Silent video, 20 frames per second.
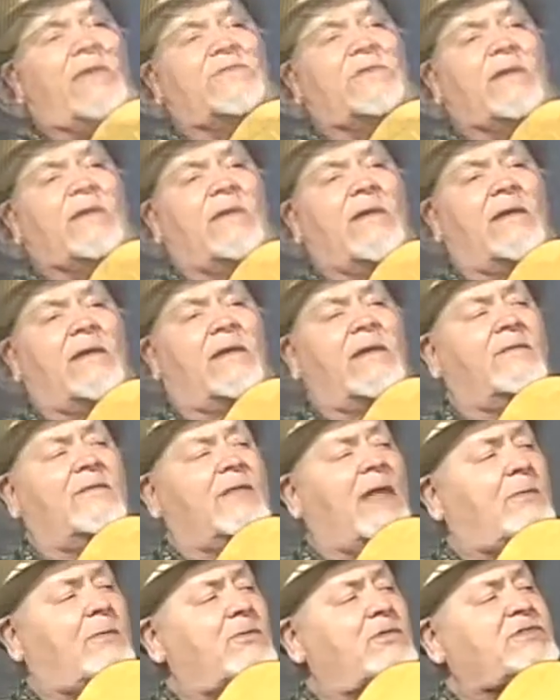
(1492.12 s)
is in love
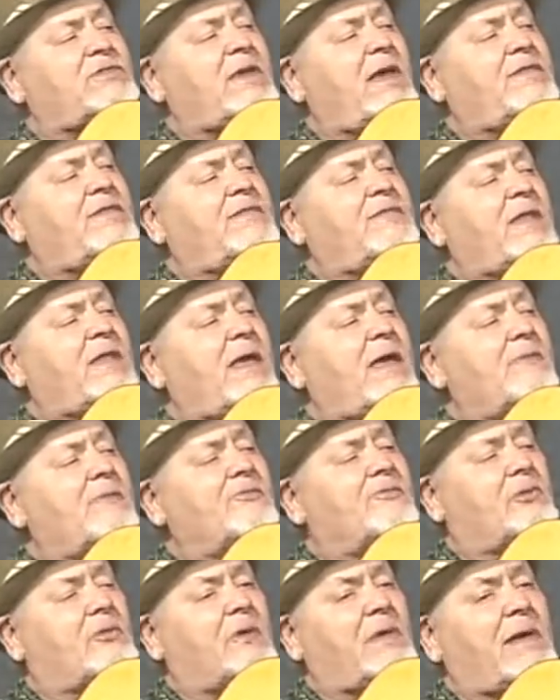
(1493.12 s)
that will set them
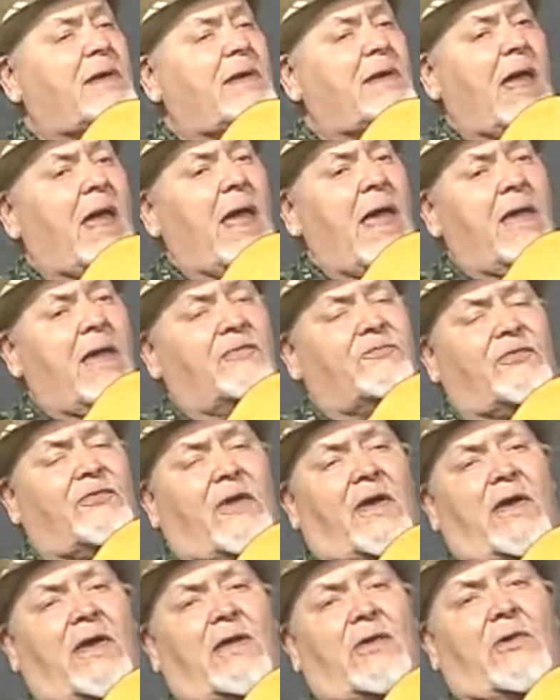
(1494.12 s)
free and
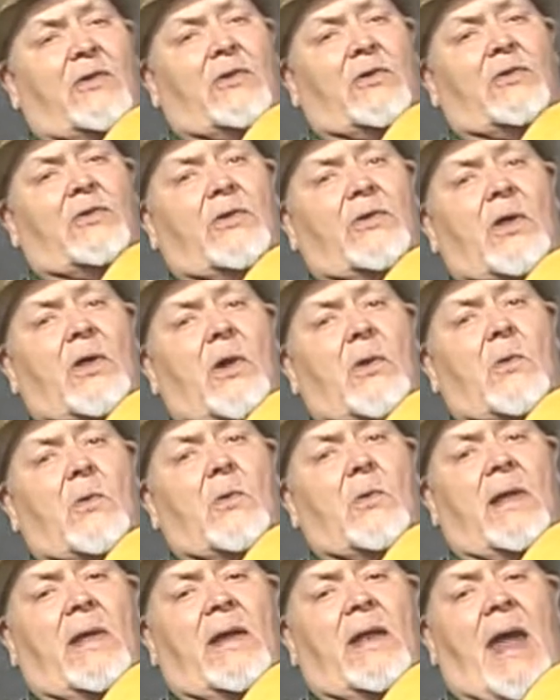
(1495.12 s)
fill their
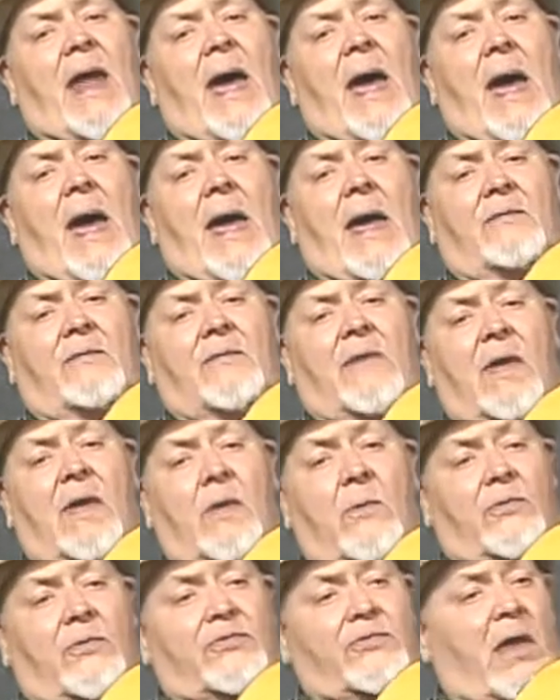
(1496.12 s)
lonely life
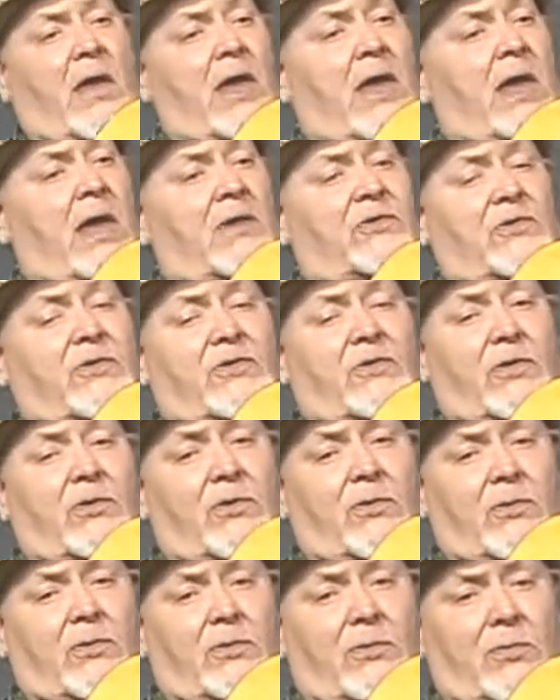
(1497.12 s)
with things to
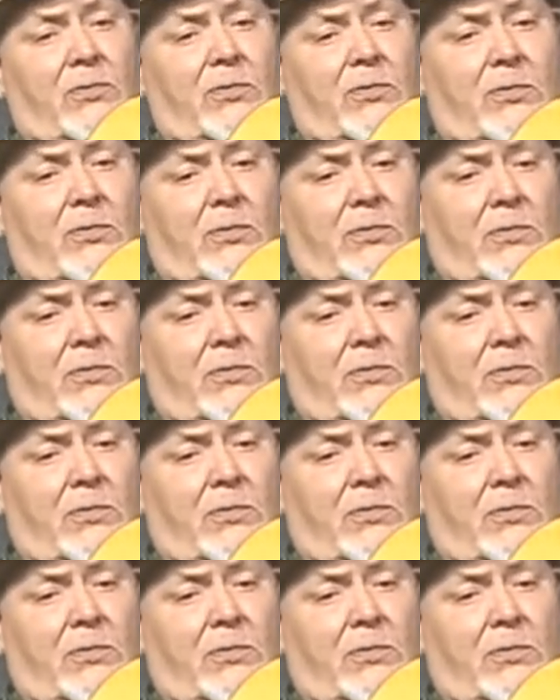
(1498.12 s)
do.